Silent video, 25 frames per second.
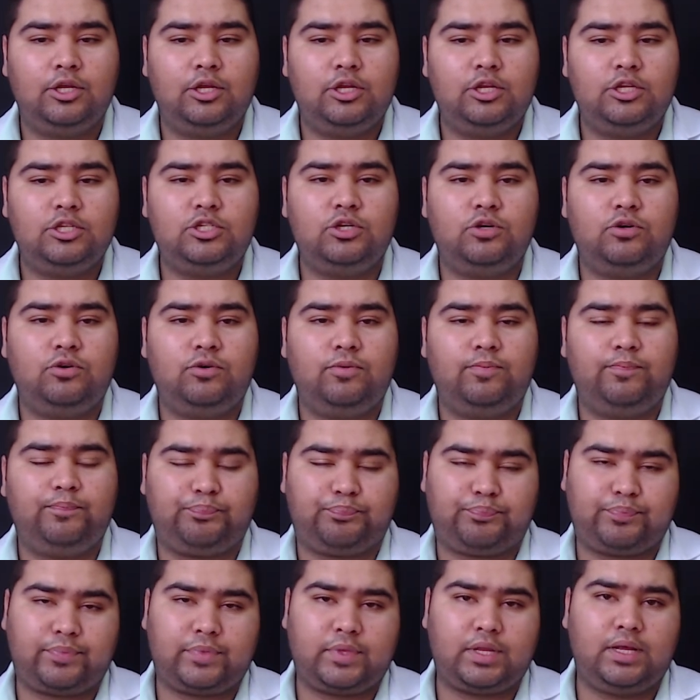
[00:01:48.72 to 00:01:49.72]
So
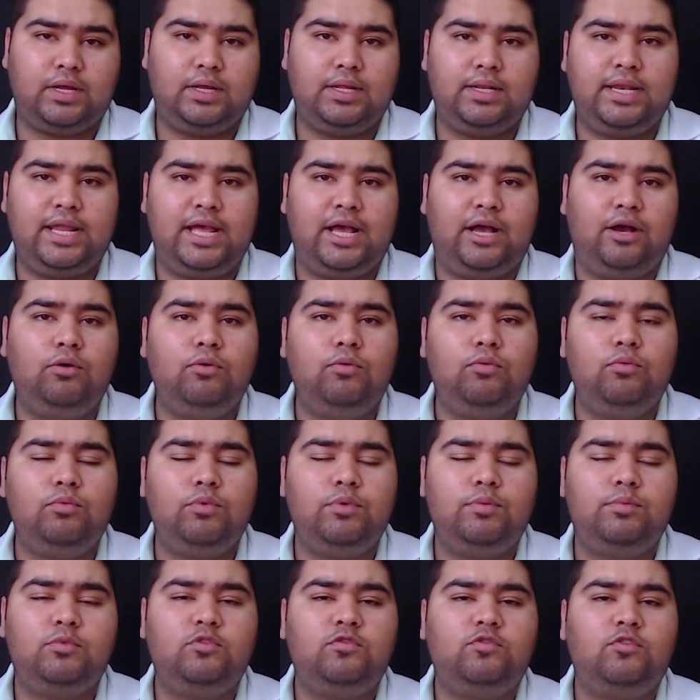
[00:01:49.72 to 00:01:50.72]
now
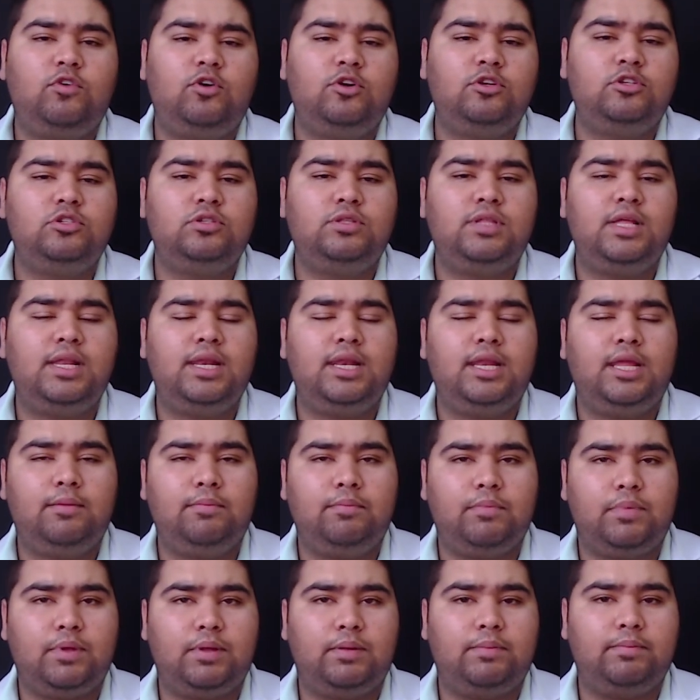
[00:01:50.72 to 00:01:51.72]
we move on to the
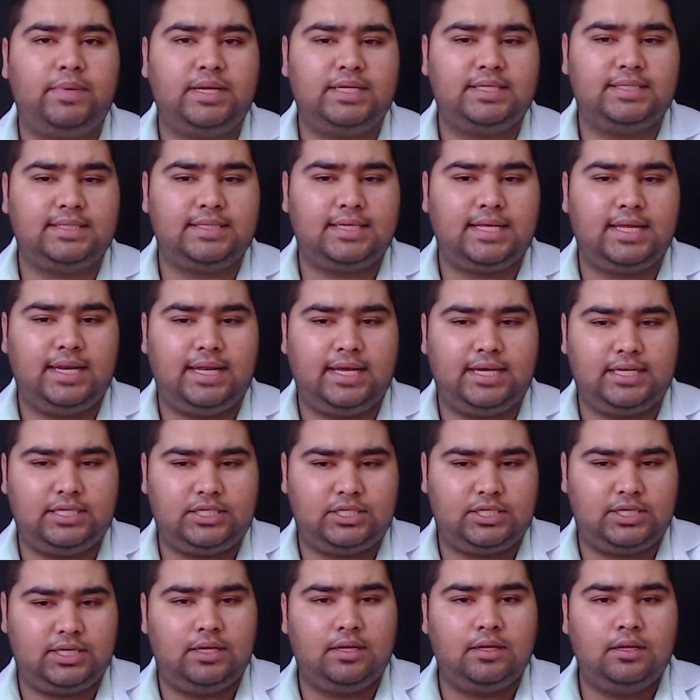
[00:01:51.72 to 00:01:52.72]
limb
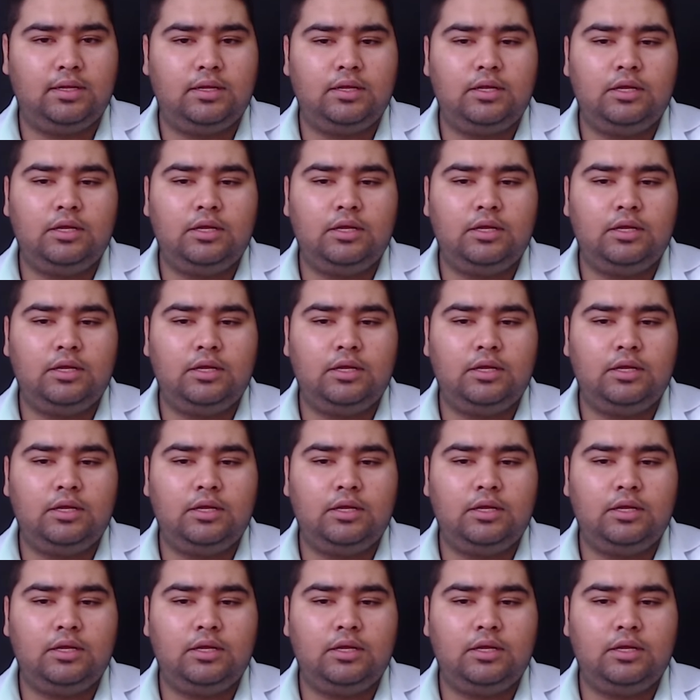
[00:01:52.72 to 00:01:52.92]
musculature.